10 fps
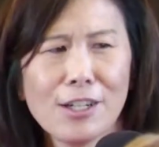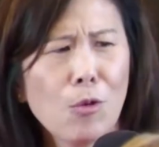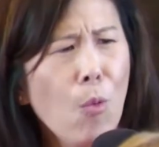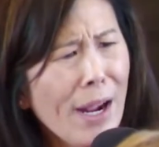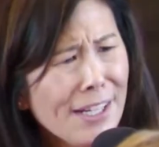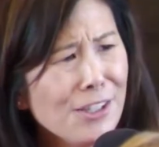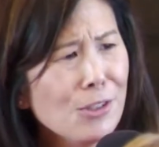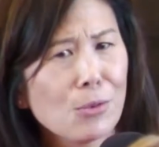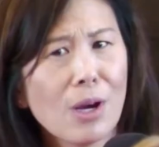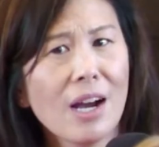Why do
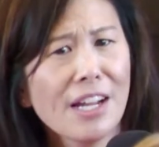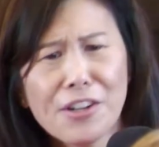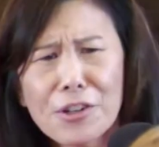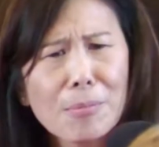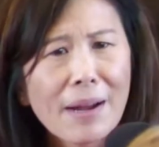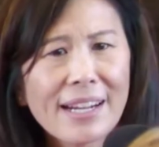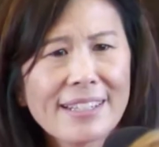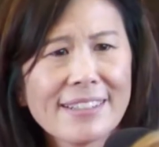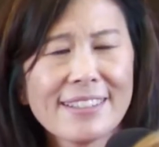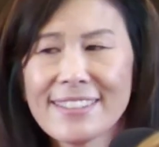you
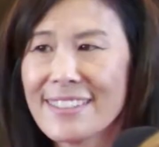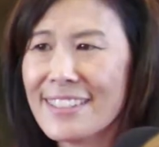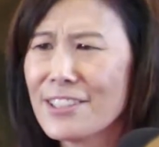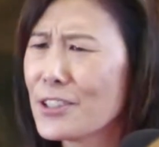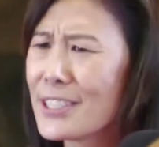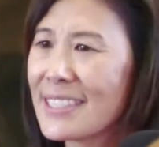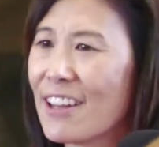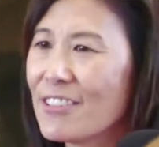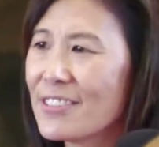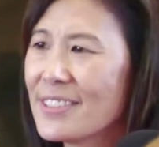undermine yourself?